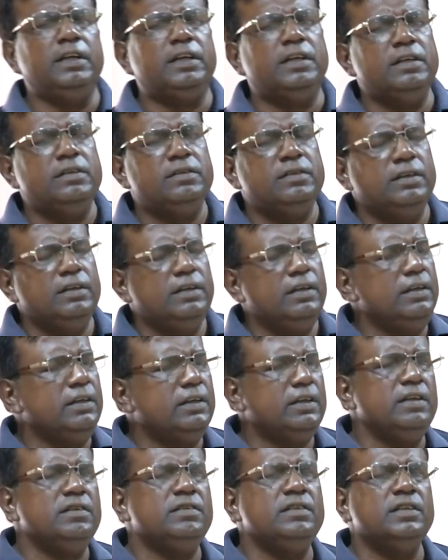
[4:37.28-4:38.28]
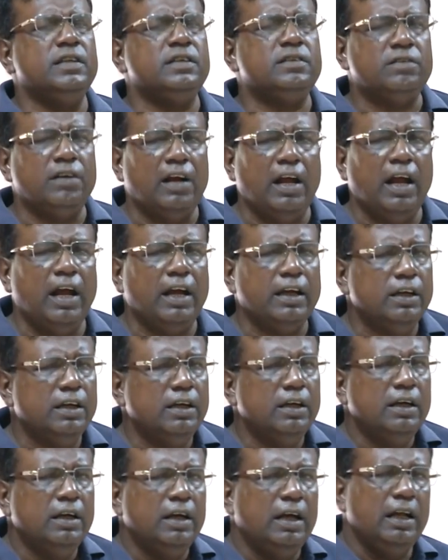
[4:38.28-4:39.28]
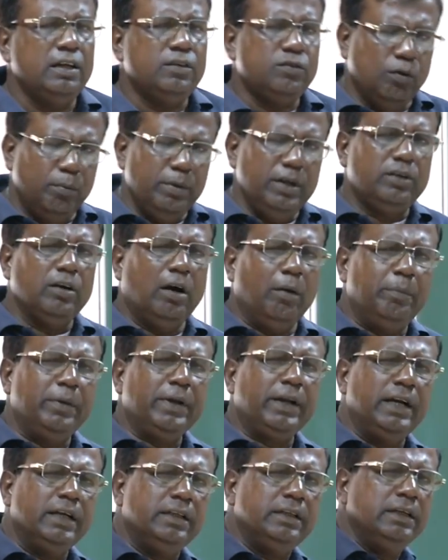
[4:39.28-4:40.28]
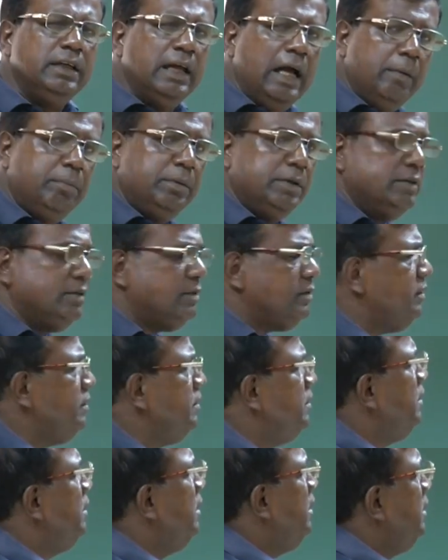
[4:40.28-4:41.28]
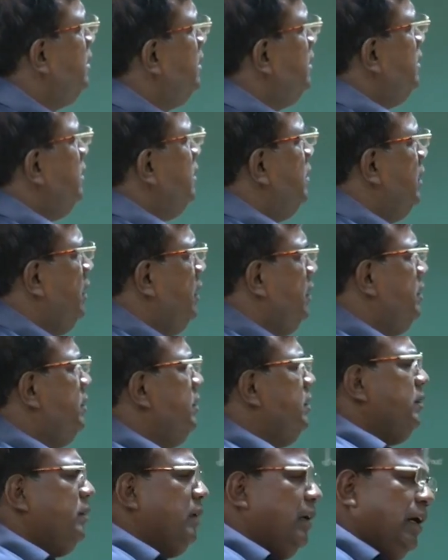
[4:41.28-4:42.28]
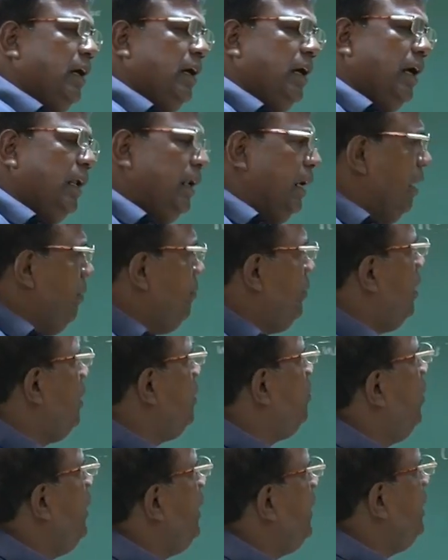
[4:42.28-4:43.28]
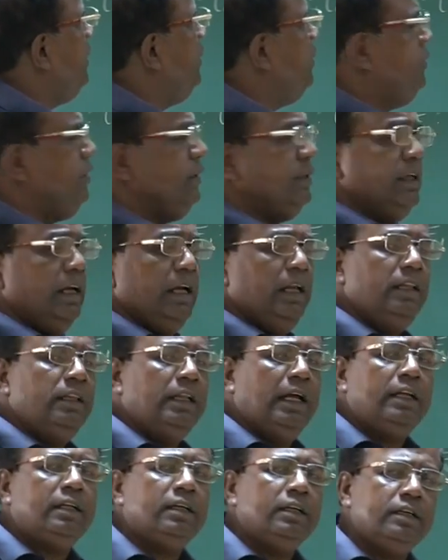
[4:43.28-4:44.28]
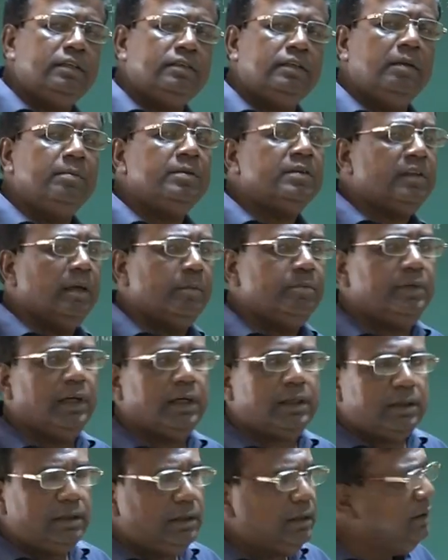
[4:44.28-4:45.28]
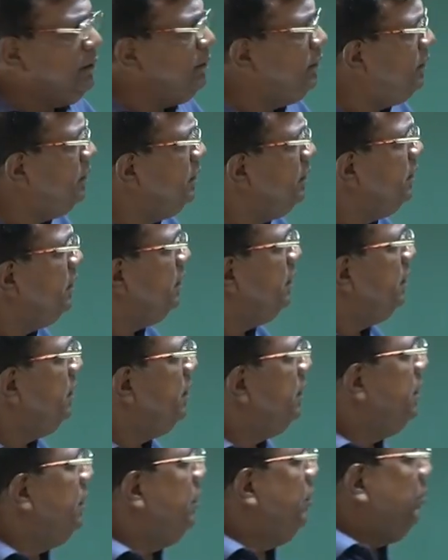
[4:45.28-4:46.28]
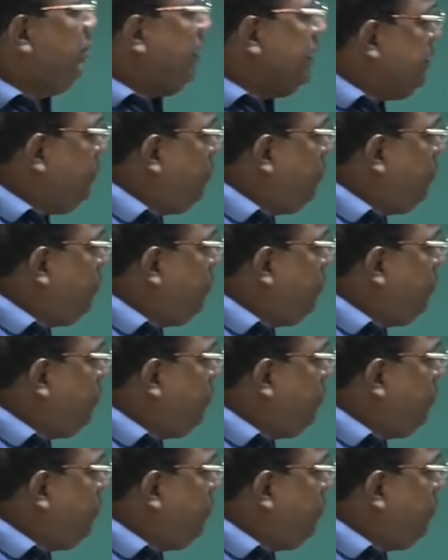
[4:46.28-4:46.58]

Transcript: increase in the drag, and so many complicated things happens. And I am not going into detail, that itself is subject. But